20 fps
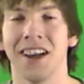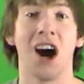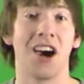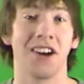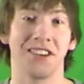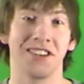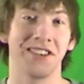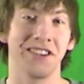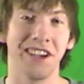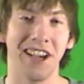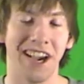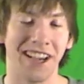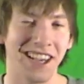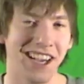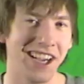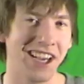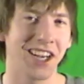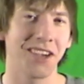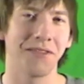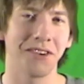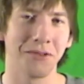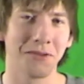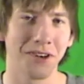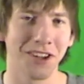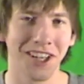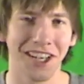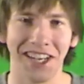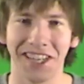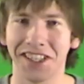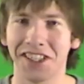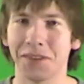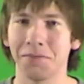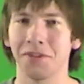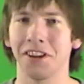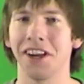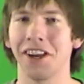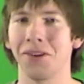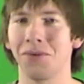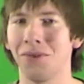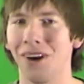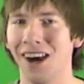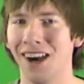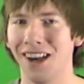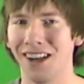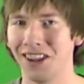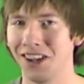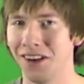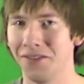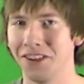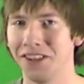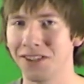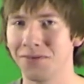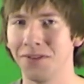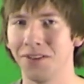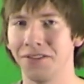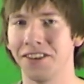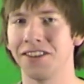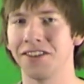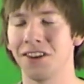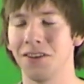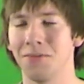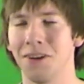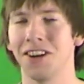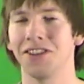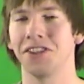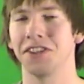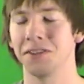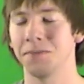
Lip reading: Honestly, I can't even really explain why I love this movie so much.